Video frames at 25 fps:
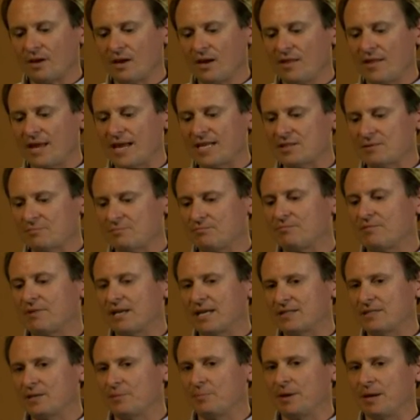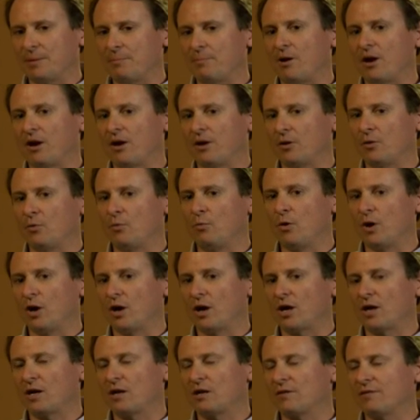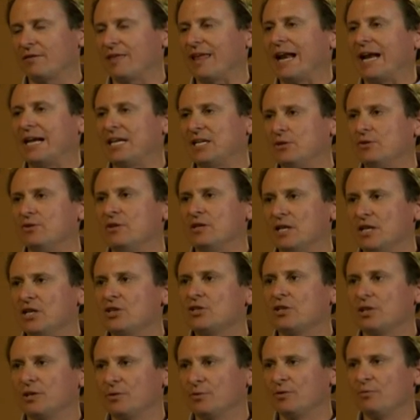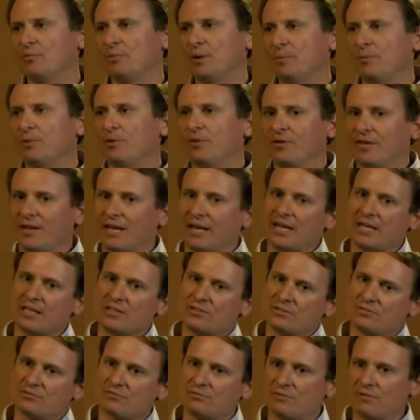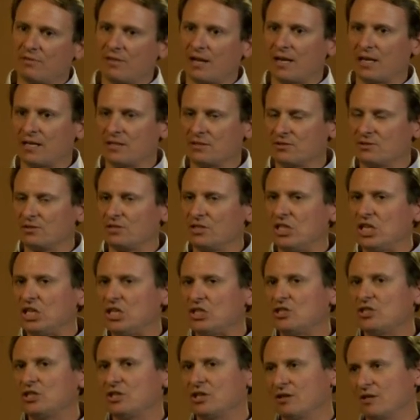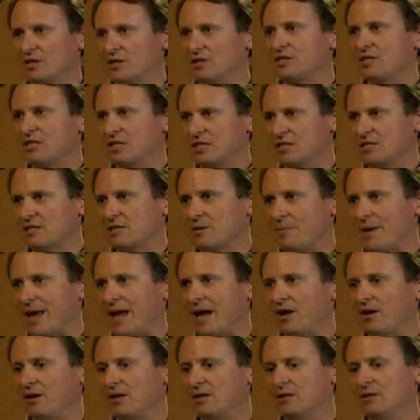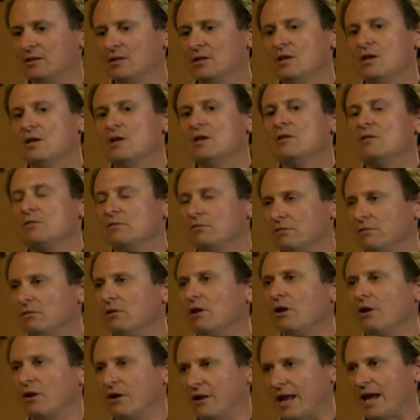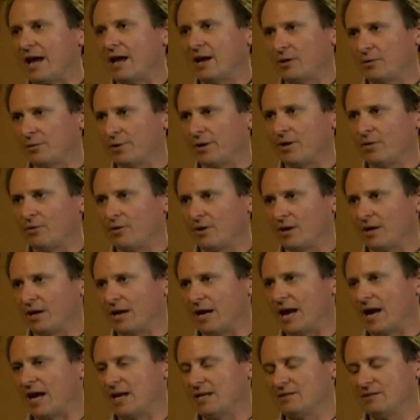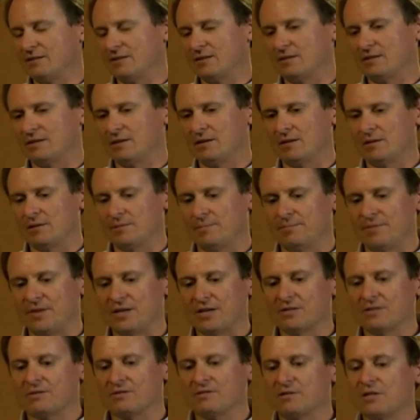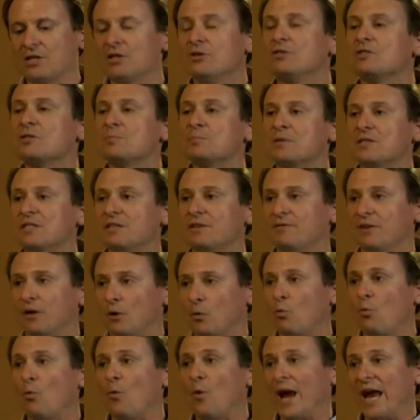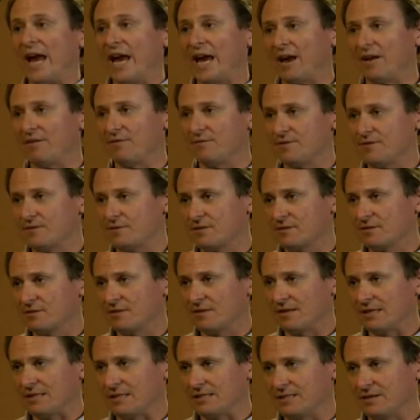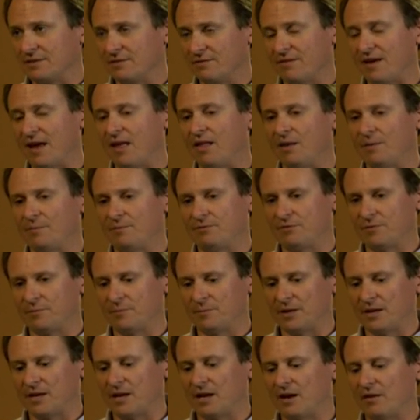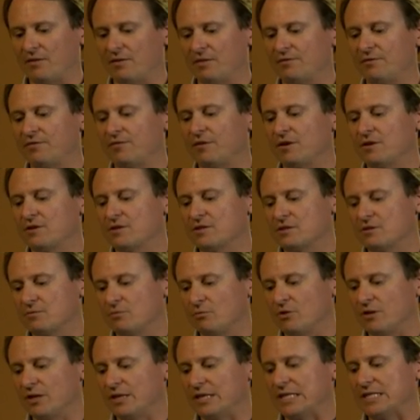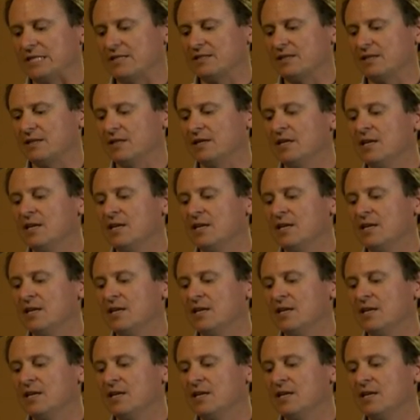And that's a big part of the work that I do initially with people. And then it's teaching their system how to learn how to reorganize. And there's two specific waves that develop from the care. The first one is